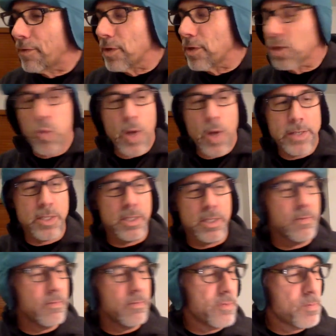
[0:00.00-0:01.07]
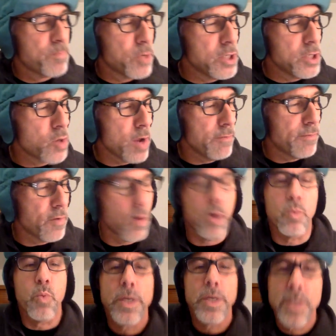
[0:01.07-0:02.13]
first question, pretty
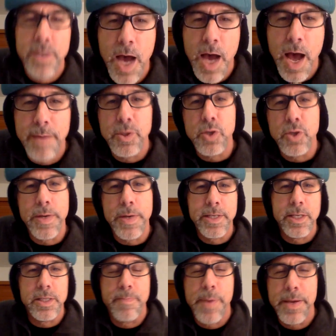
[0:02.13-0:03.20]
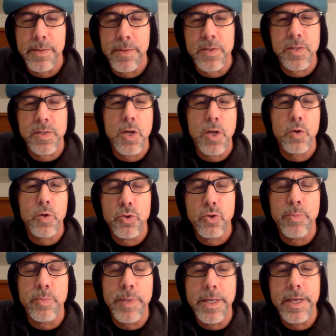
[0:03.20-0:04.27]
straightforward. What time do you anticipate the snow to
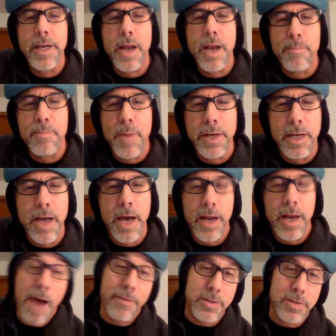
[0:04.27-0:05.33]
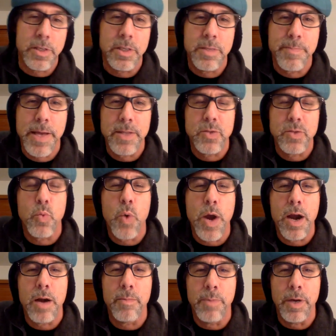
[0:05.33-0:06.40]
begin on Monday night? Obviously, it depends
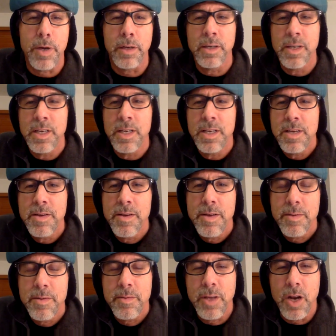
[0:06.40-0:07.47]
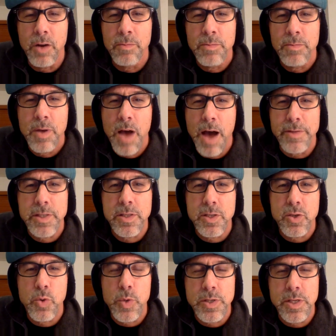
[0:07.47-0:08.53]
where, but, you know, obviously Twin